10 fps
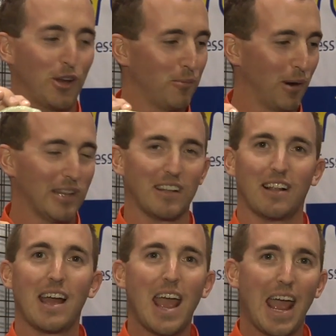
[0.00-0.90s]
You can bring a
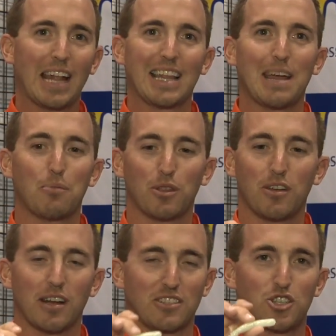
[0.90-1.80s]
little headlamp with
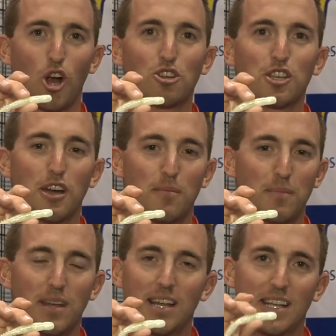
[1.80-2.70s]
you and charge it up.
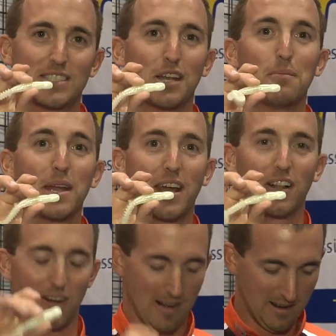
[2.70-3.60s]
It's gonna be
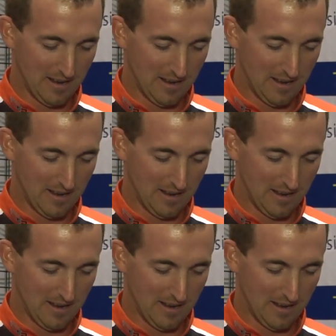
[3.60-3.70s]
killer.